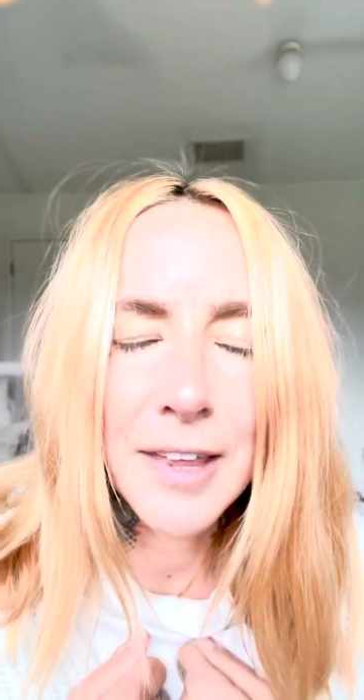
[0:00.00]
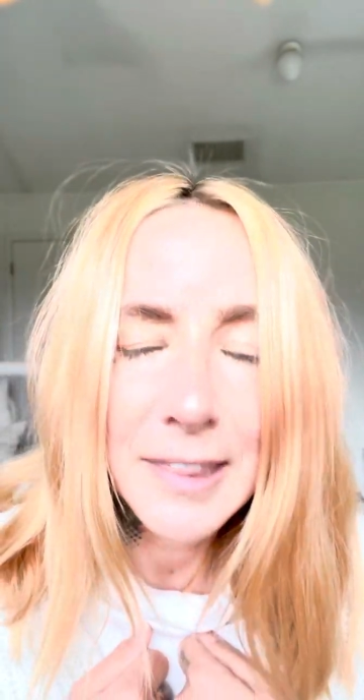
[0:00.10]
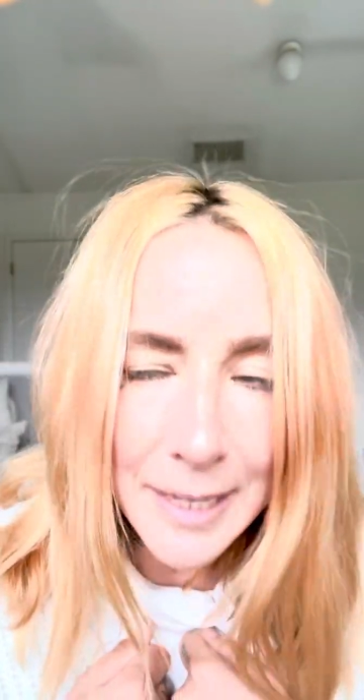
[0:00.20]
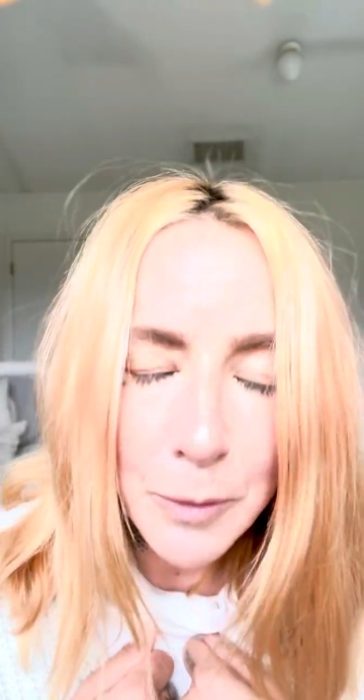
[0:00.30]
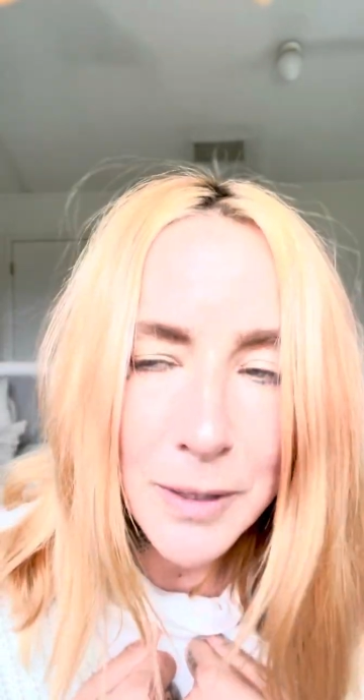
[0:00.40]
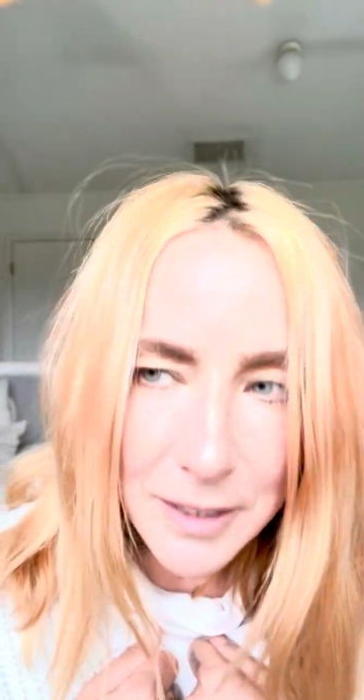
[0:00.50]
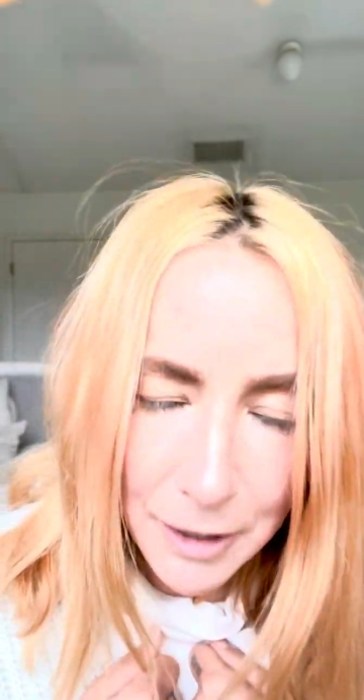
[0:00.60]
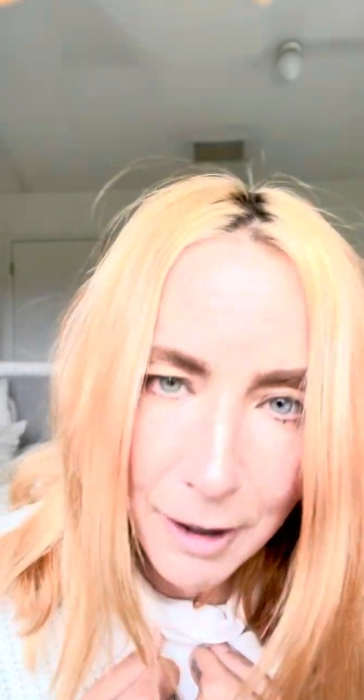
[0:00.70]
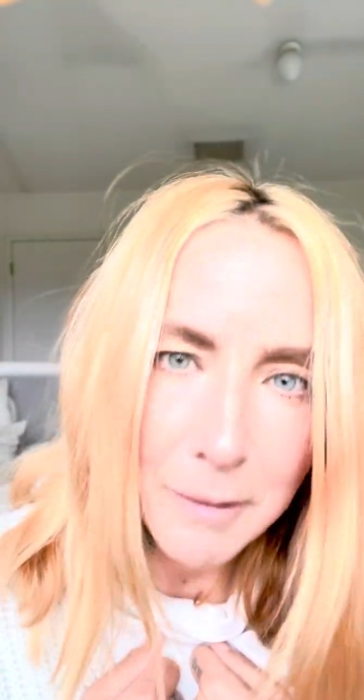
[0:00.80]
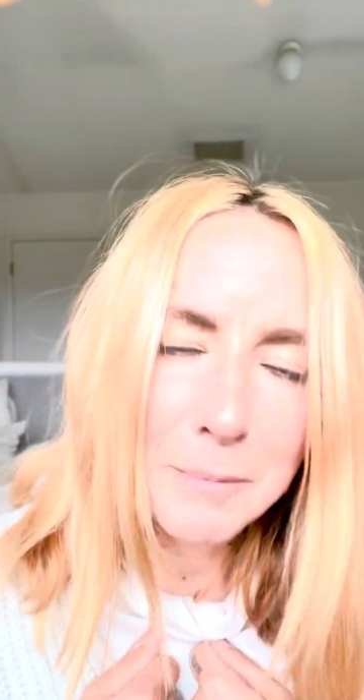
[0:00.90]
And they will
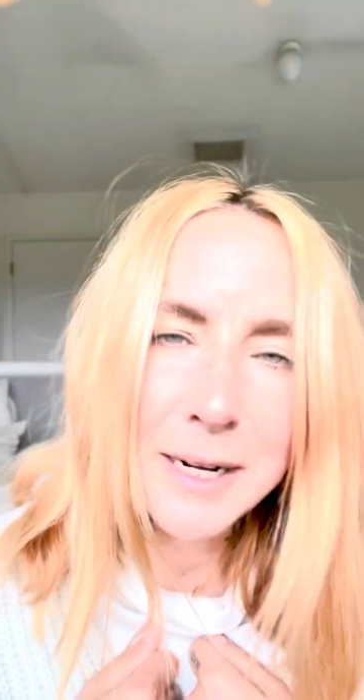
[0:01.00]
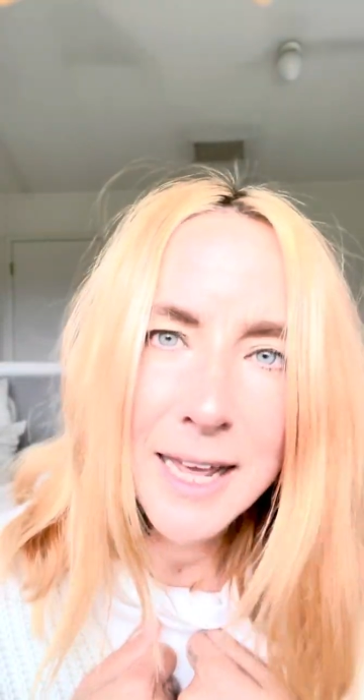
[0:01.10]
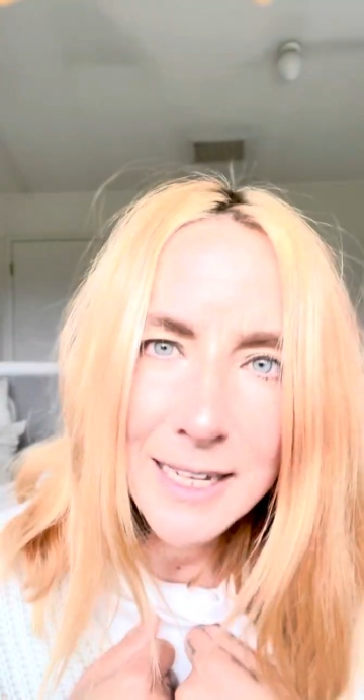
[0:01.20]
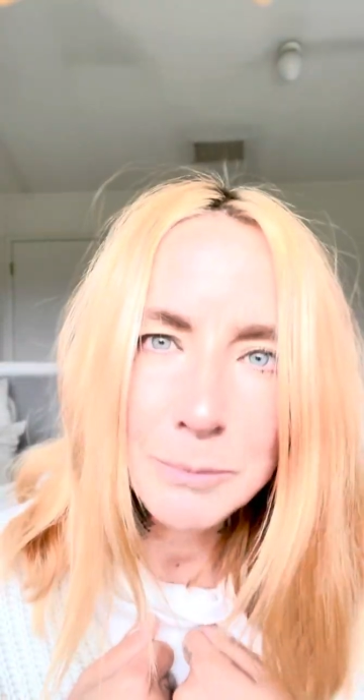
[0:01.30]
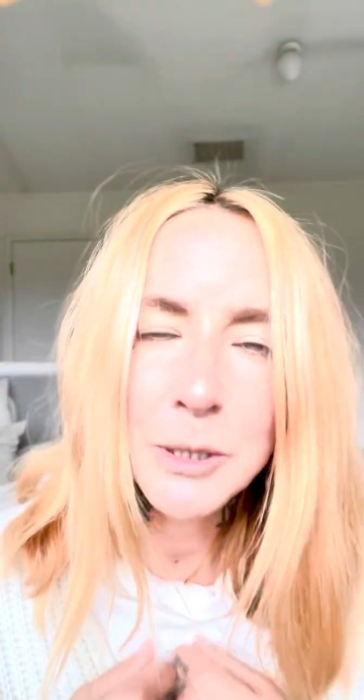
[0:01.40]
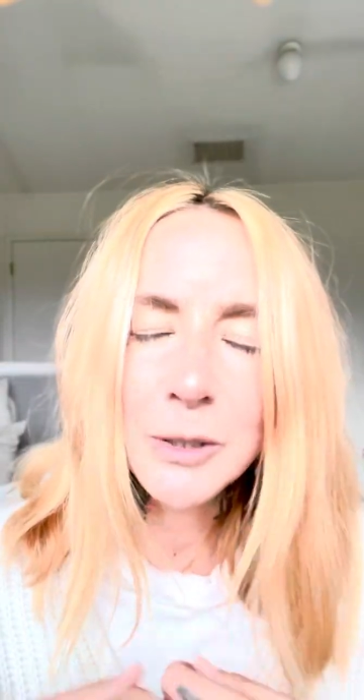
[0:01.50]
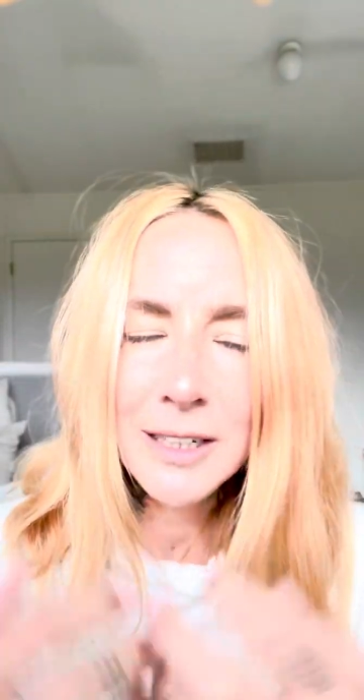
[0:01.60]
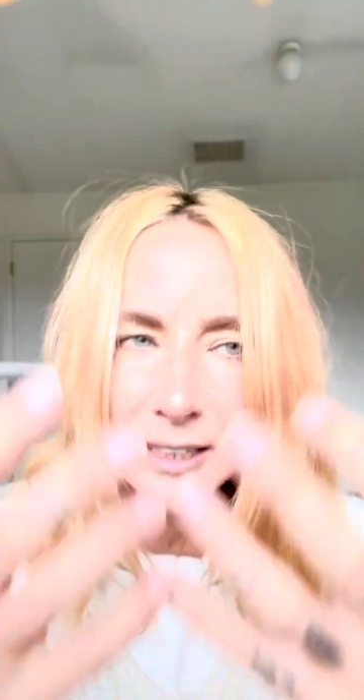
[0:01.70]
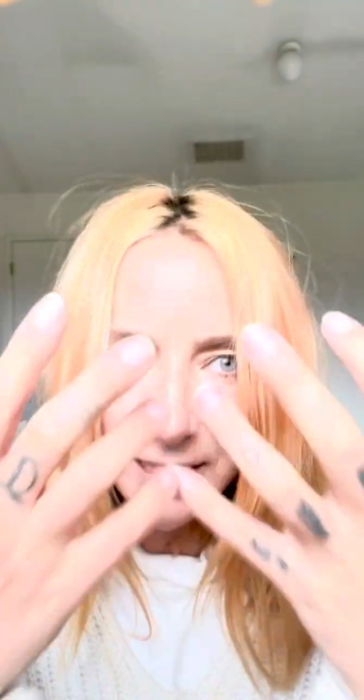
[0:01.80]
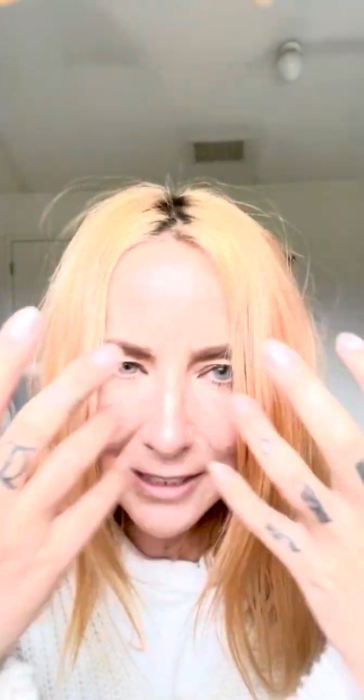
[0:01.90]
come and help you
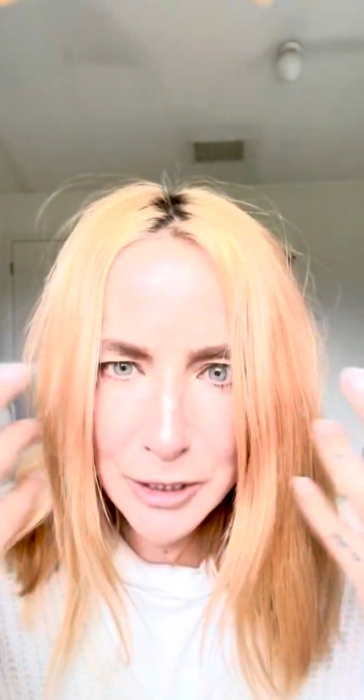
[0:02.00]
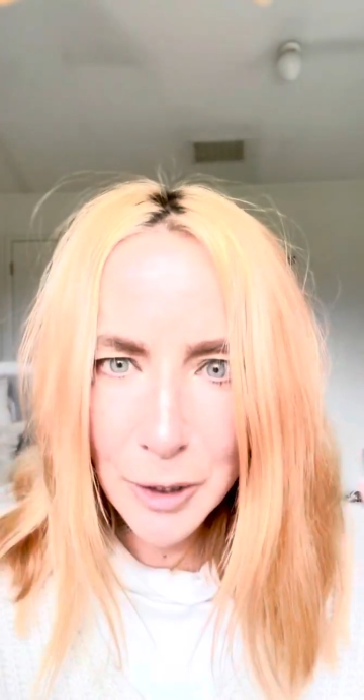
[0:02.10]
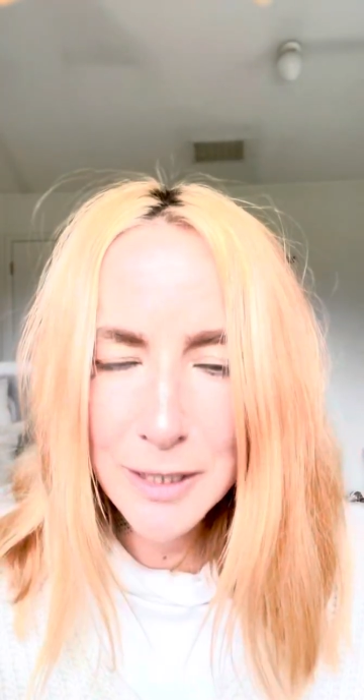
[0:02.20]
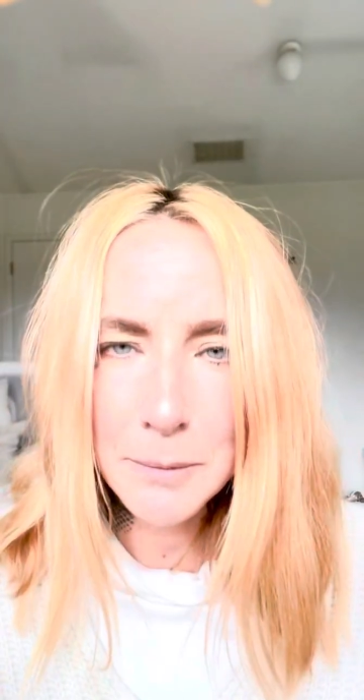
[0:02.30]
cleanse all the